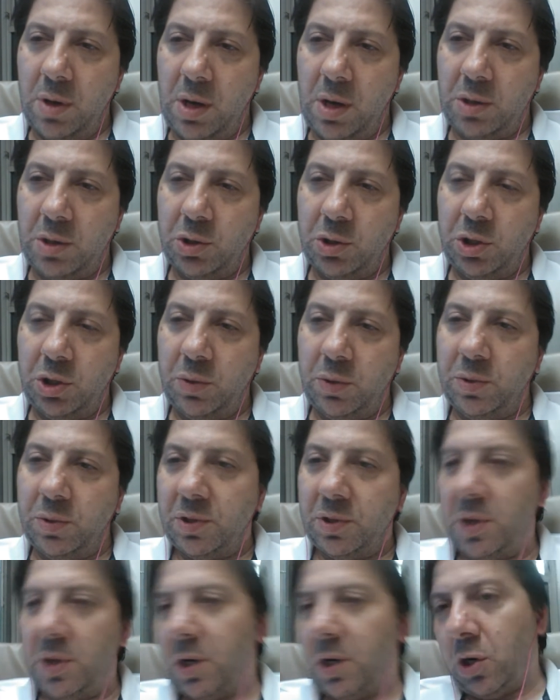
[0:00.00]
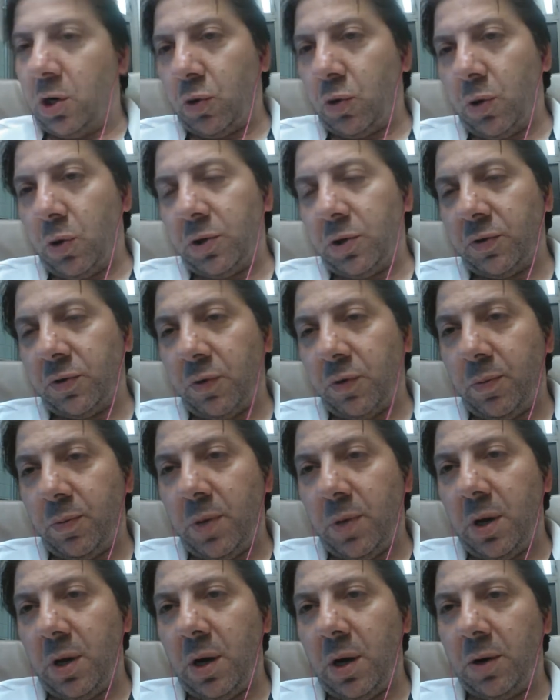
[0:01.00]
And she was sitting across
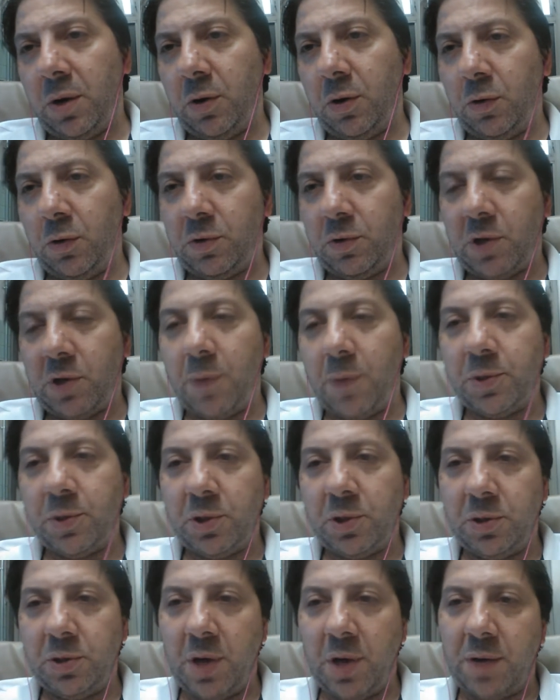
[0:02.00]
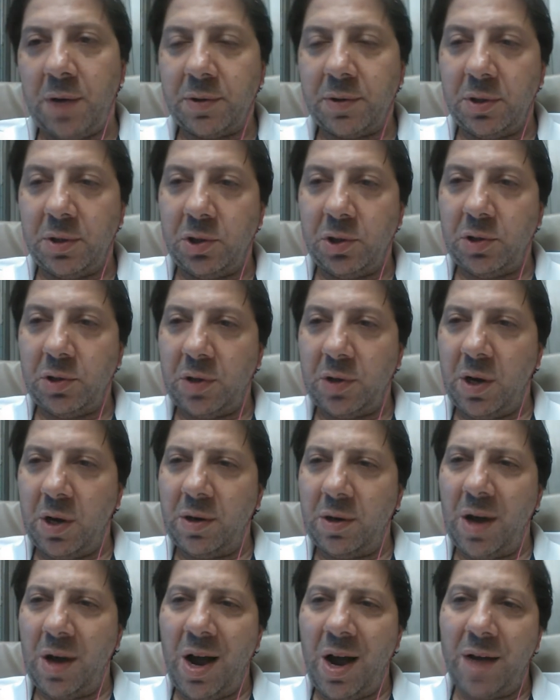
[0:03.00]
from me on her reception desk and she
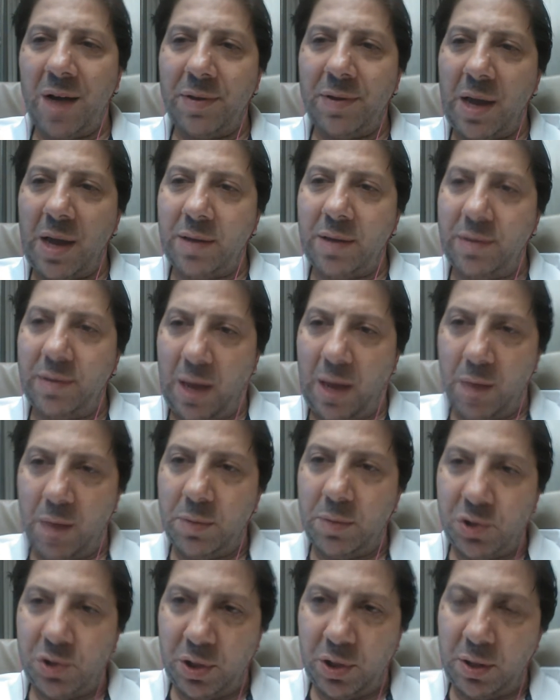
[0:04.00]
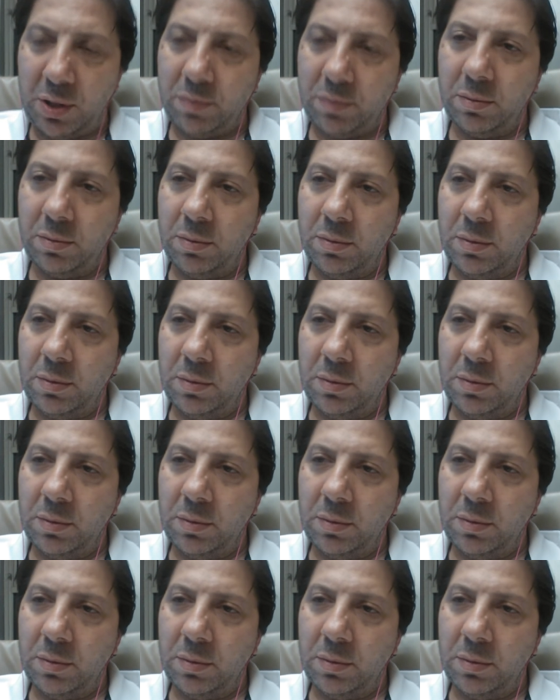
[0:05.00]
said, "Ah, that damn machine.